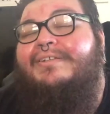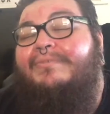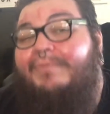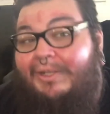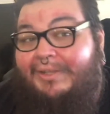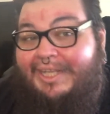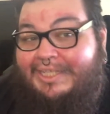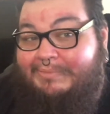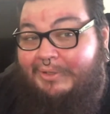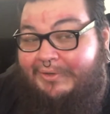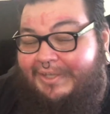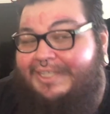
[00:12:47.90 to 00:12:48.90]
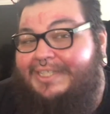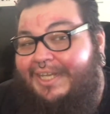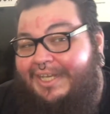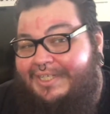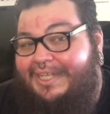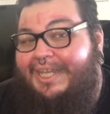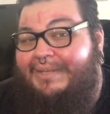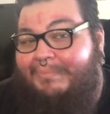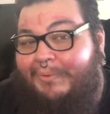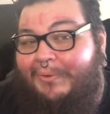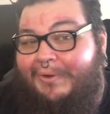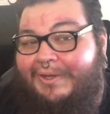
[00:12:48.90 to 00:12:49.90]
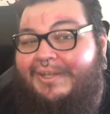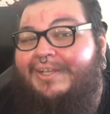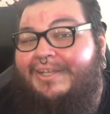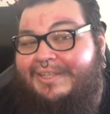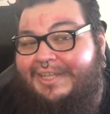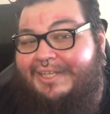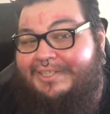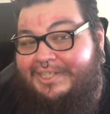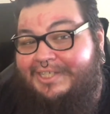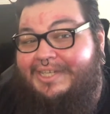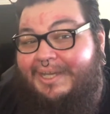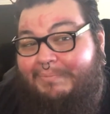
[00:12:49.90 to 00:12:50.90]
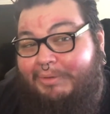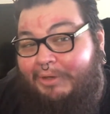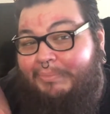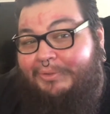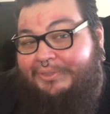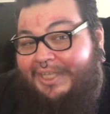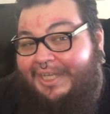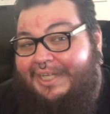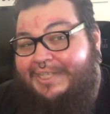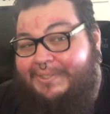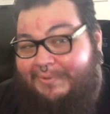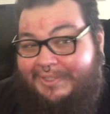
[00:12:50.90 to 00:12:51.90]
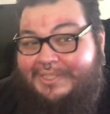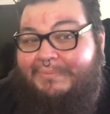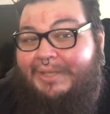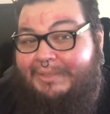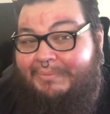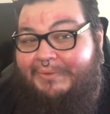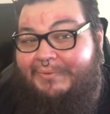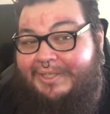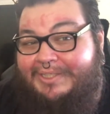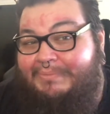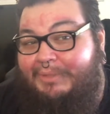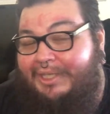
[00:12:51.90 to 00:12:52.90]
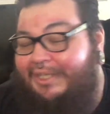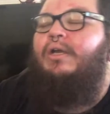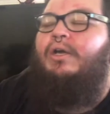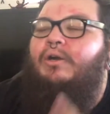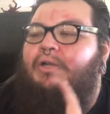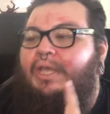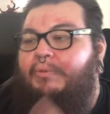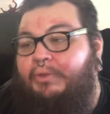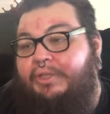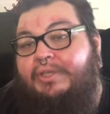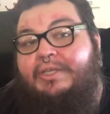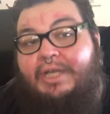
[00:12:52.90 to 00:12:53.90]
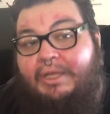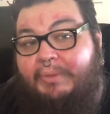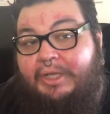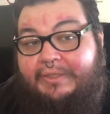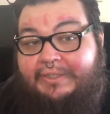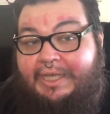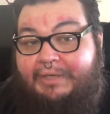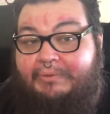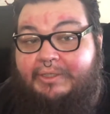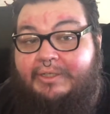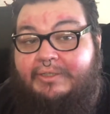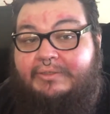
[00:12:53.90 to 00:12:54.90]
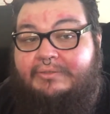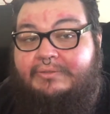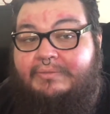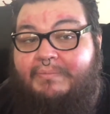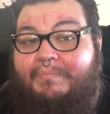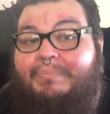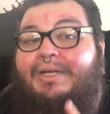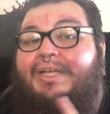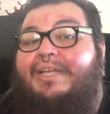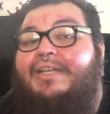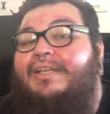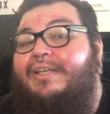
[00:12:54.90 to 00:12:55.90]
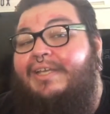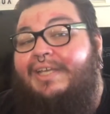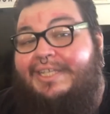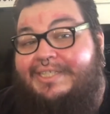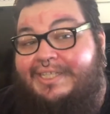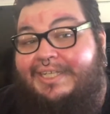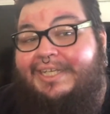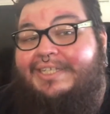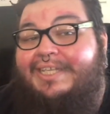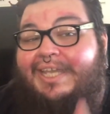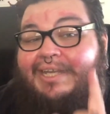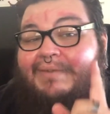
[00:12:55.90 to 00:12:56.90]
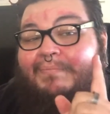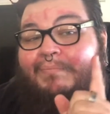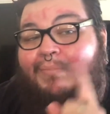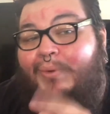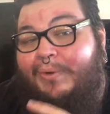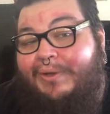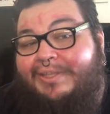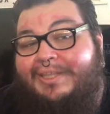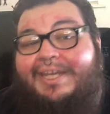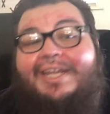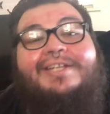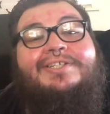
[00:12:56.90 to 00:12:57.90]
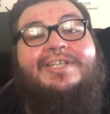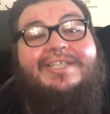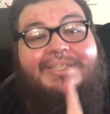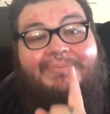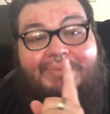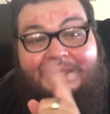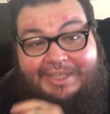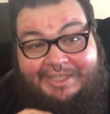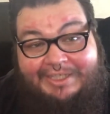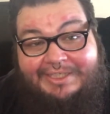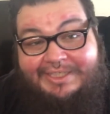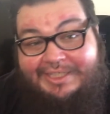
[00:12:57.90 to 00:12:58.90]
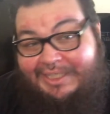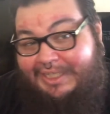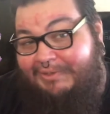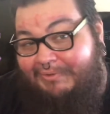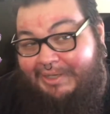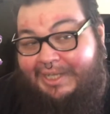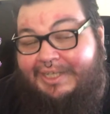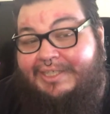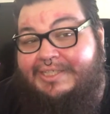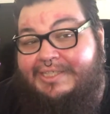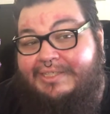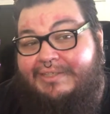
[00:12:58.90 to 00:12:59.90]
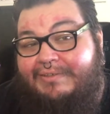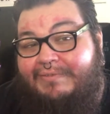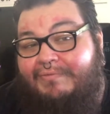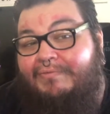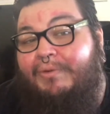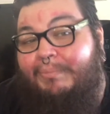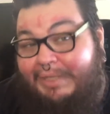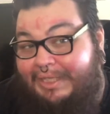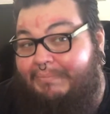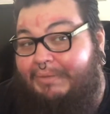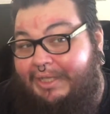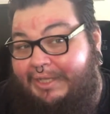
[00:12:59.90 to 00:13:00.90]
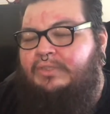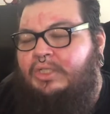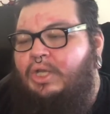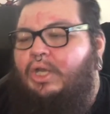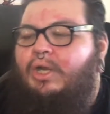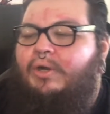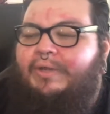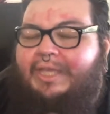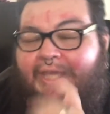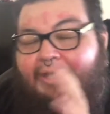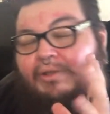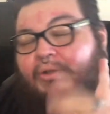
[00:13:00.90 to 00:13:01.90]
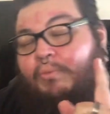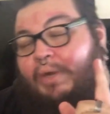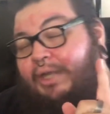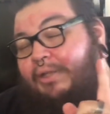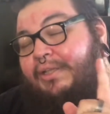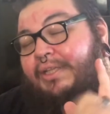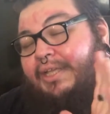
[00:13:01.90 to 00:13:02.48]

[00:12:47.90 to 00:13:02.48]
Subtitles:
Well, Hasbro, it's gonna take more than just a purple dinosaur to make me want to buy it. Okay, well, you got me on that one. But it's gonna take more than it just being a T-Rex for me to buy it. Okay, well,